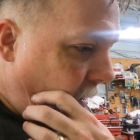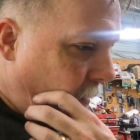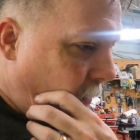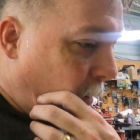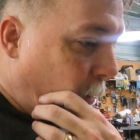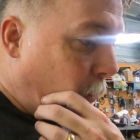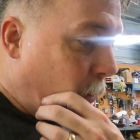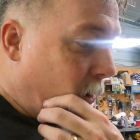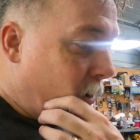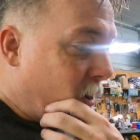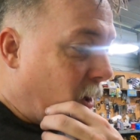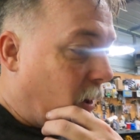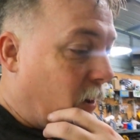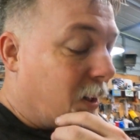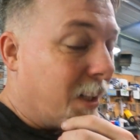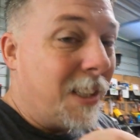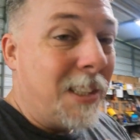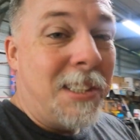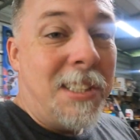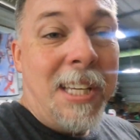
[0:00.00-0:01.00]
But we're
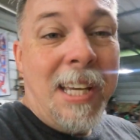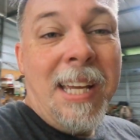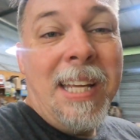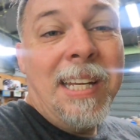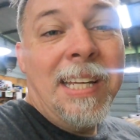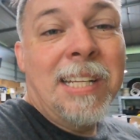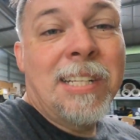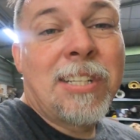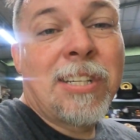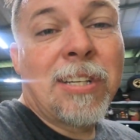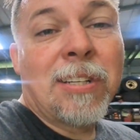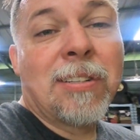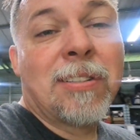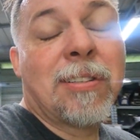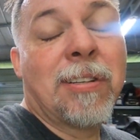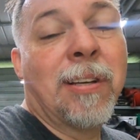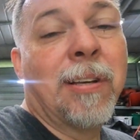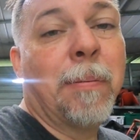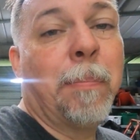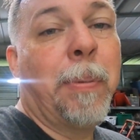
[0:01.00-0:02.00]
talking 10
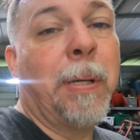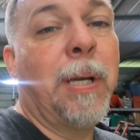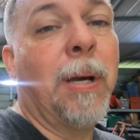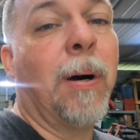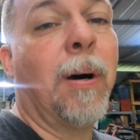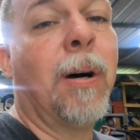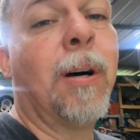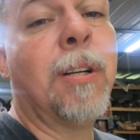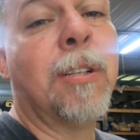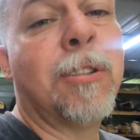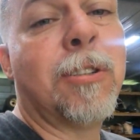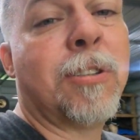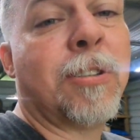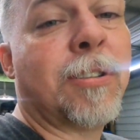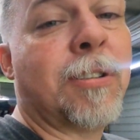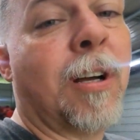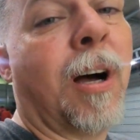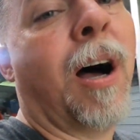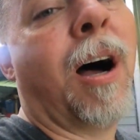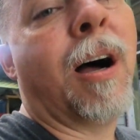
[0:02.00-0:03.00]
inches beyond
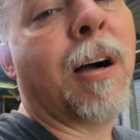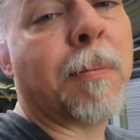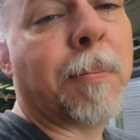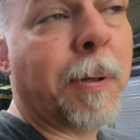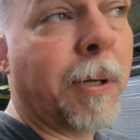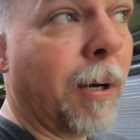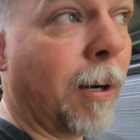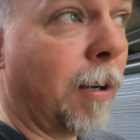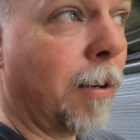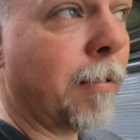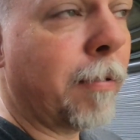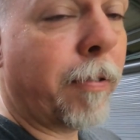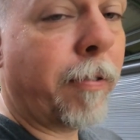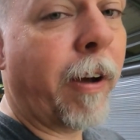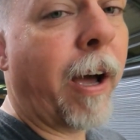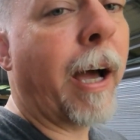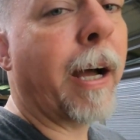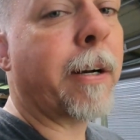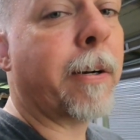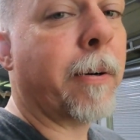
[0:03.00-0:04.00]
stock, beyond
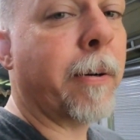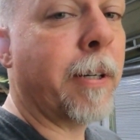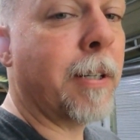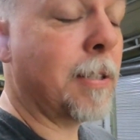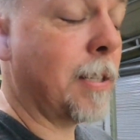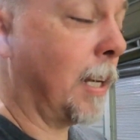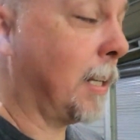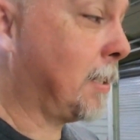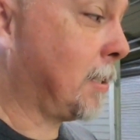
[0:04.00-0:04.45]
factories, that